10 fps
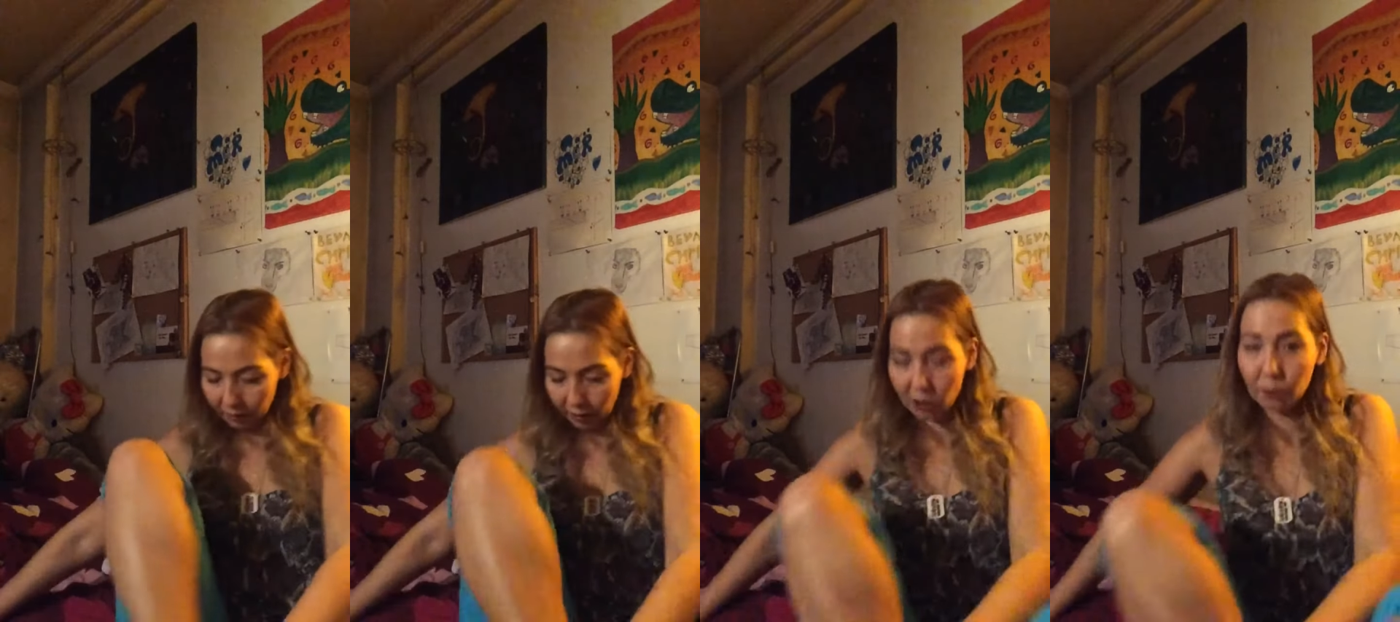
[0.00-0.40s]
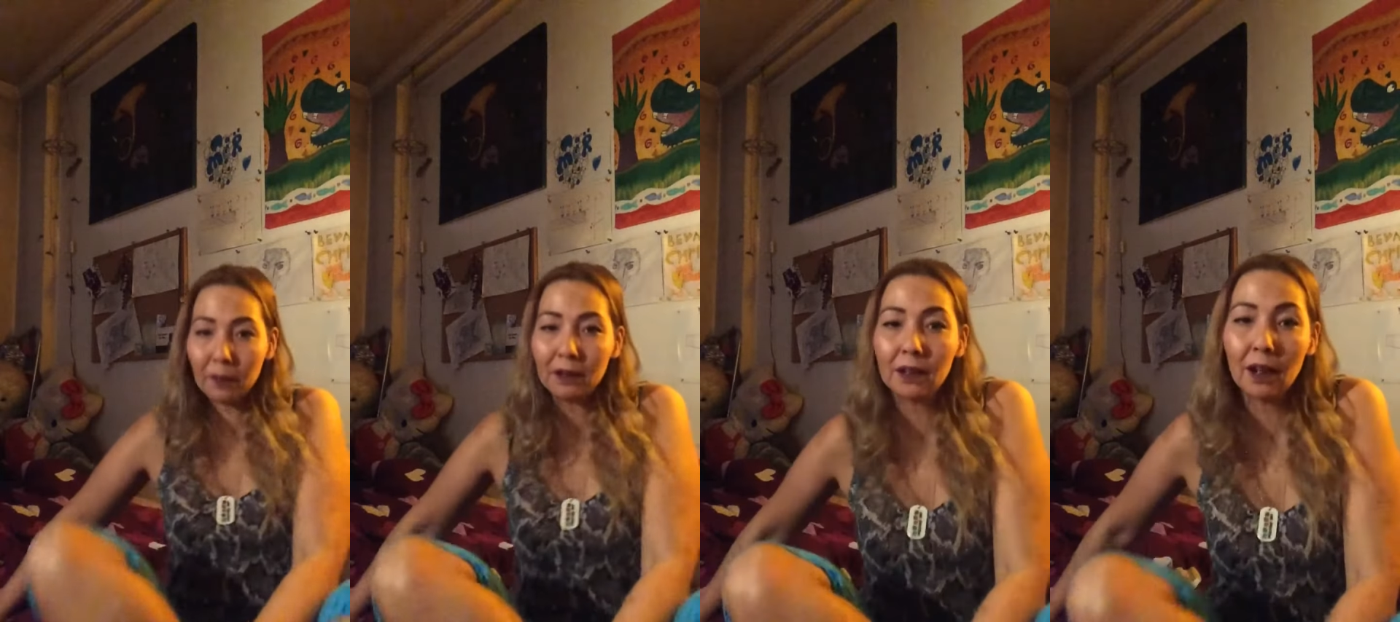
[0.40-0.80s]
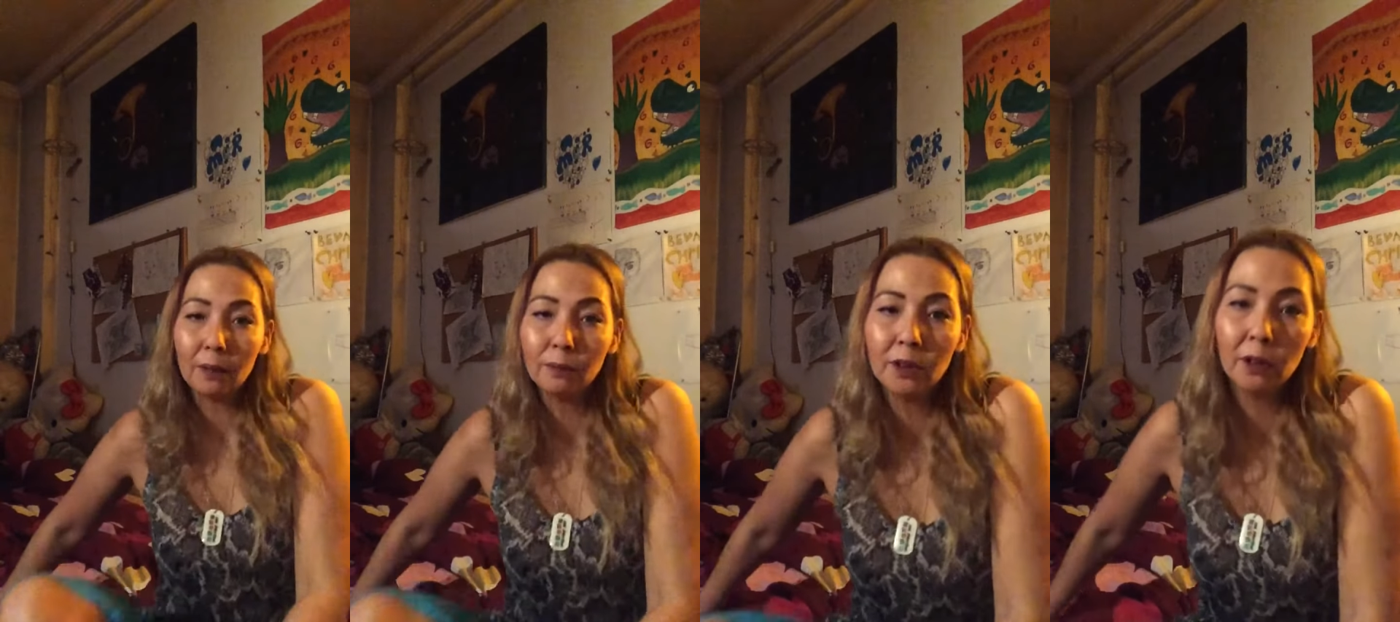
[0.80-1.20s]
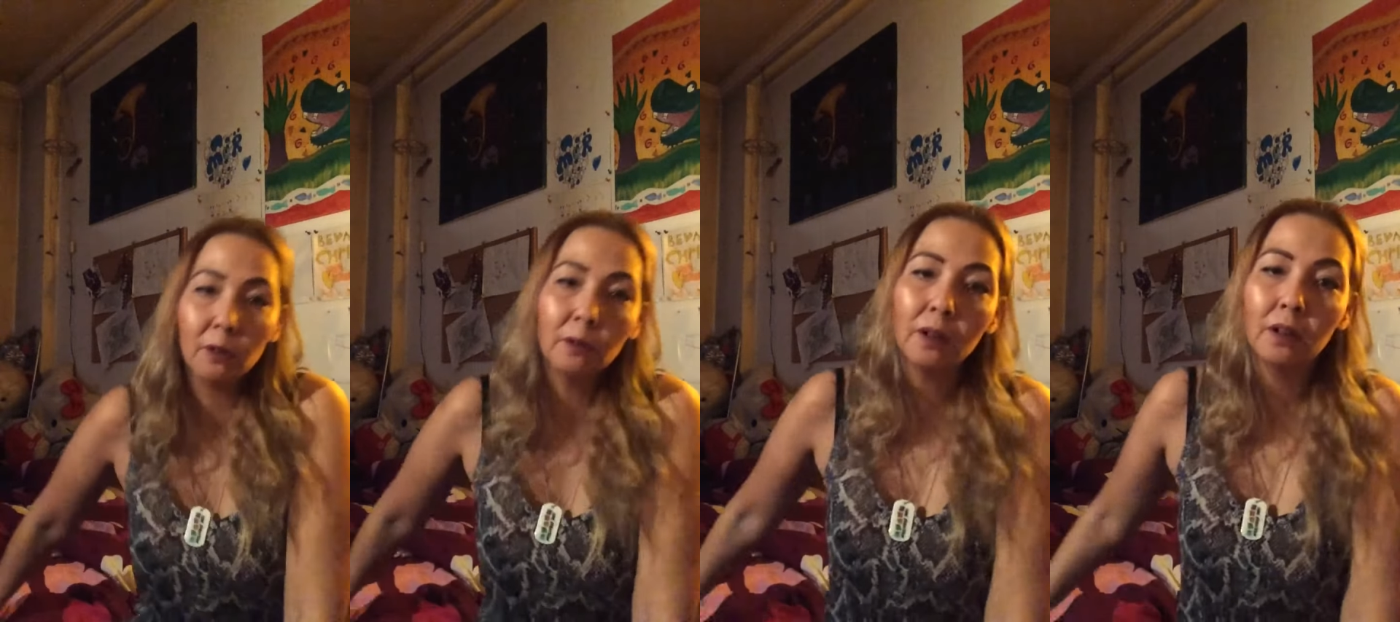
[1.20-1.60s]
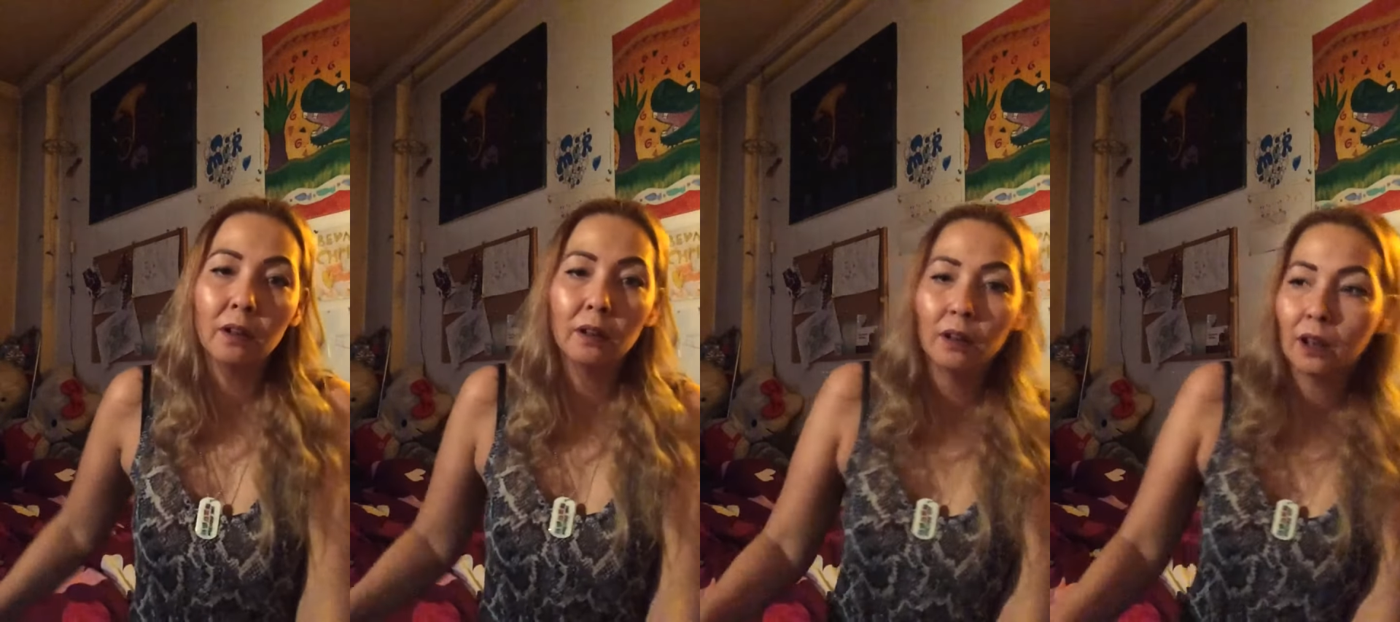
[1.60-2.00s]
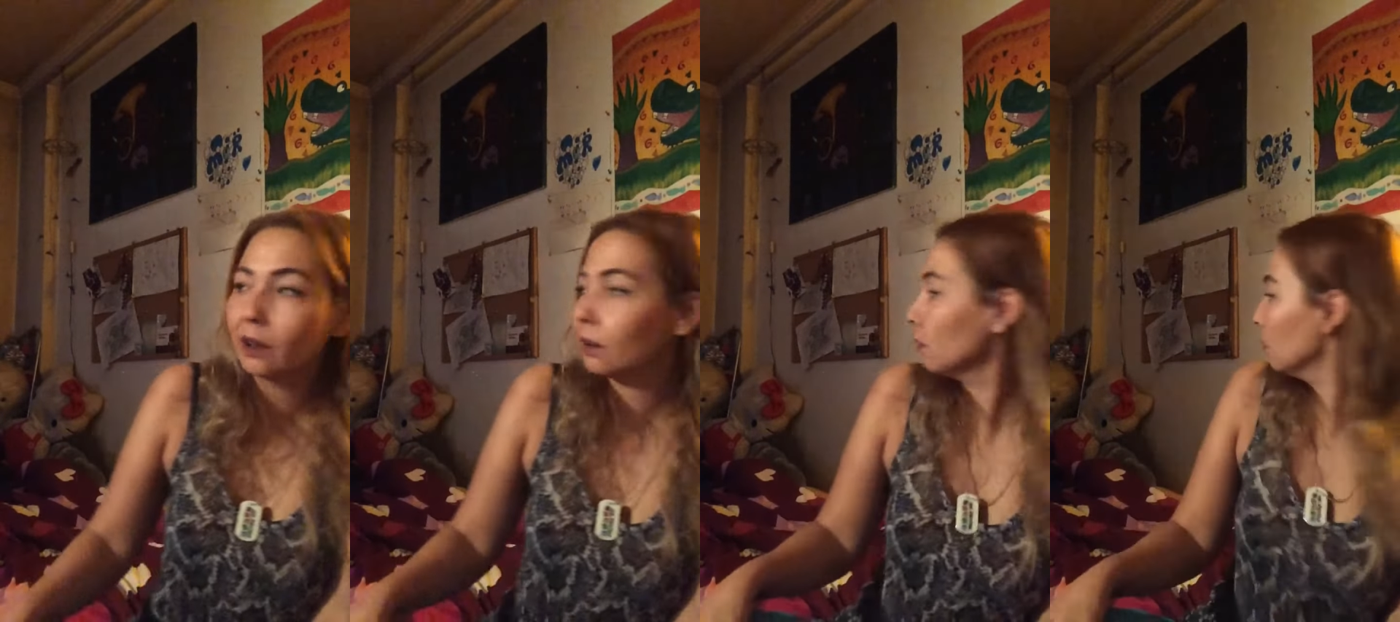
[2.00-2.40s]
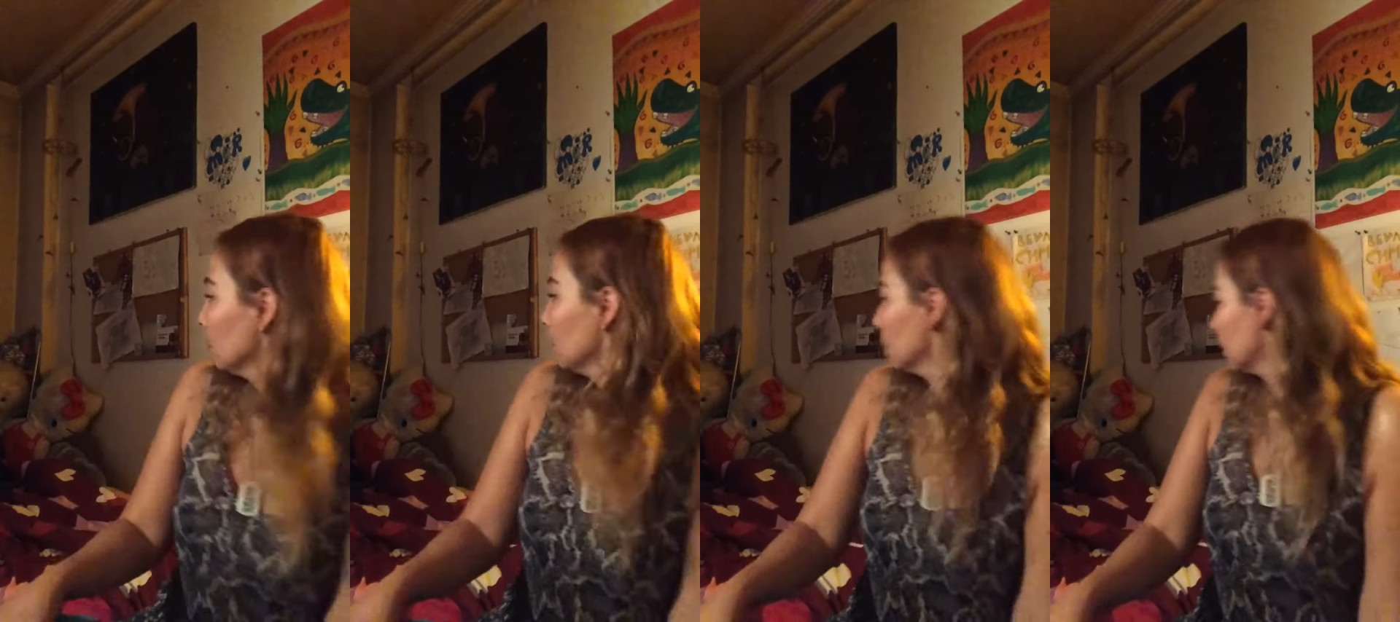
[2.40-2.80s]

It's bedtime, so I don't look.